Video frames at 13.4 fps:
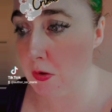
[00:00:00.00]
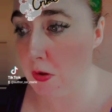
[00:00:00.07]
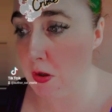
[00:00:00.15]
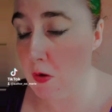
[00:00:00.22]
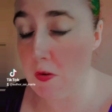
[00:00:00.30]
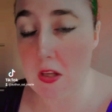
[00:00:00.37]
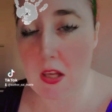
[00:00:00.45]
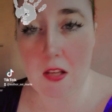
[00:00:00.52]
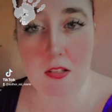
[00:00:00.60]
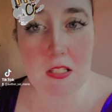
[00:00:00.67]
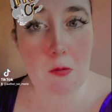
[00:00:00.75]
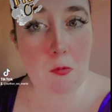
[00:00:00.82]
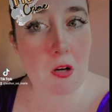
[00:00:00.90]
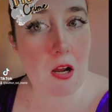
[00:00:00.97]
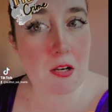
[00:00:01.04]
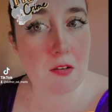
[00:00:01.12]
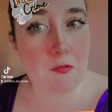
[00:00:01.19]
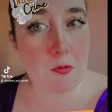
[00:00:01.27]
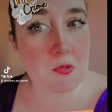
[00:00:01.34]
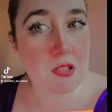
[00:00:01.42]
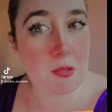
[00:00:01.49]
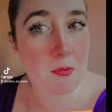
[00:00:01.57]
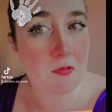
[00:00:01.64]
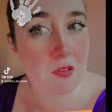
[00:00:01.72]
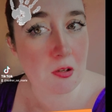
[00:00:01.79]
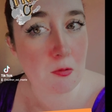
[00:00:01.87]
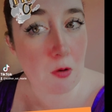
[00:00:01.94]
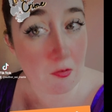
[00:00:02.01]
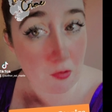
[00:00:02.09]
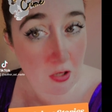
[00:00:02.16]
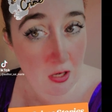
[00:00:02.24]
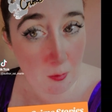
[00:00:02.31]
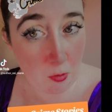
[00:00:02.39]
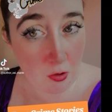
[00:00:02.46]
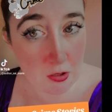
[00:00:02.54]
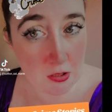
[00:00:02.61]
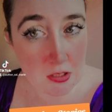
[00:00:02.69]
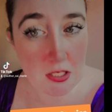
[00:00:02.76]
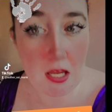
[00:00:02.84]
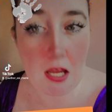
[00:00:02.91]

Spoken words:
the kids that were kind of from some of the rougher neighborhoods.